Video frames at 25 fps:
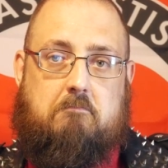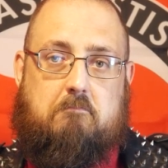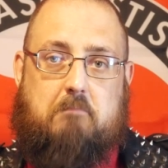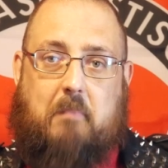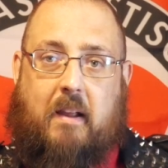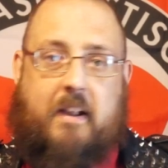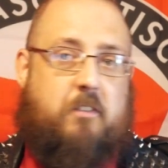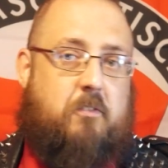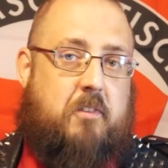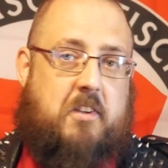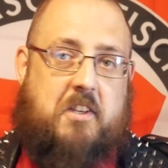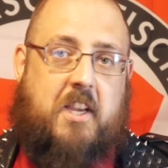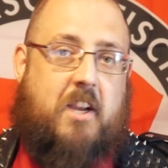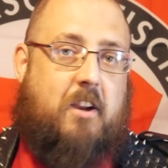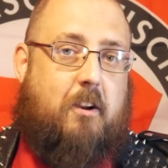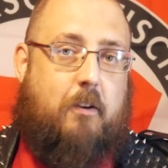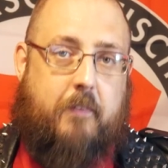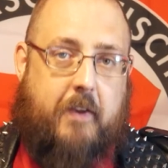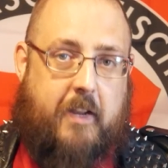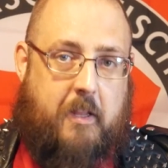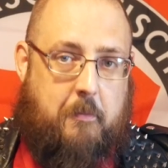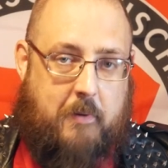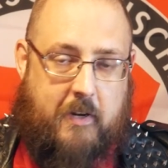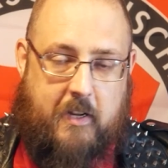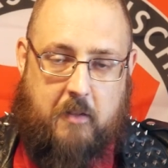I don't care if
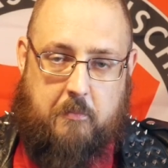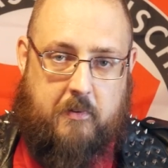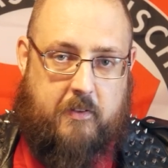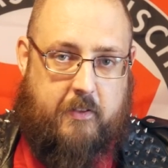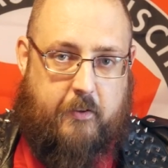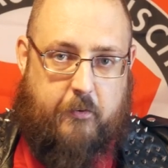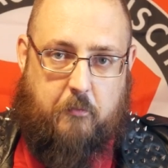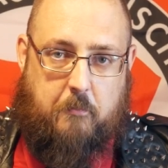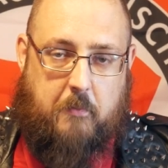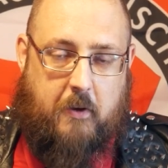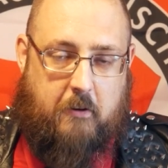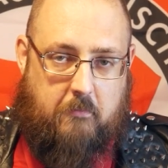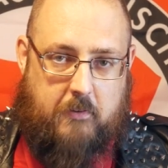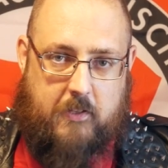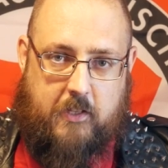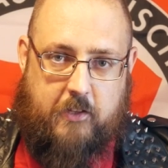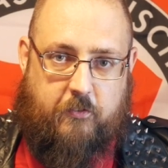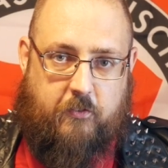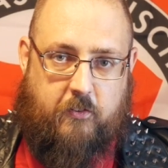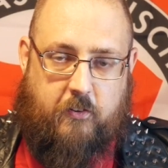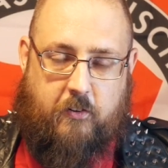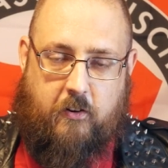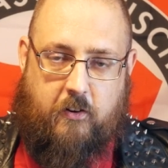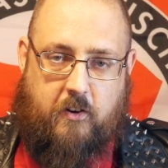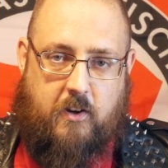anybody believes my
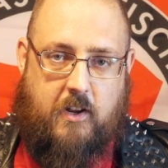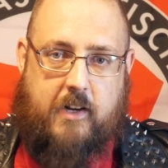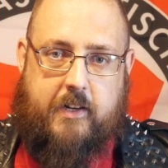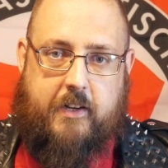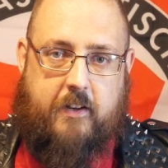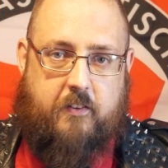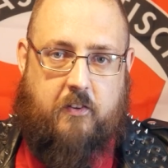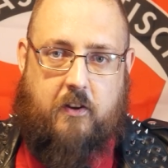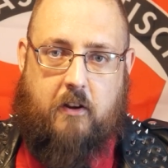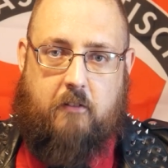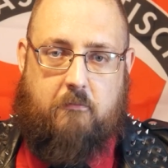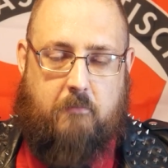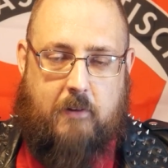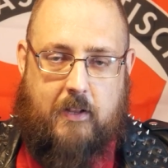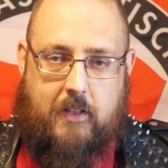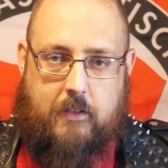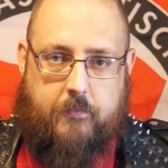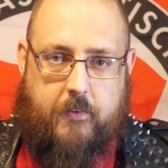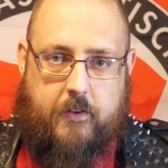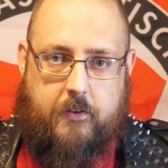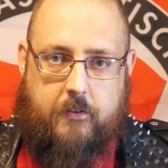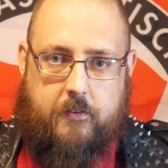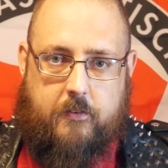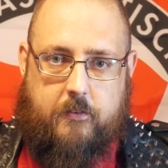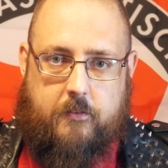religion or not. It's not
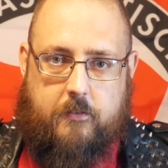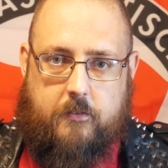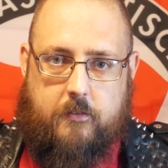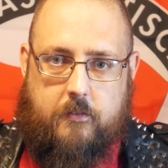relevant.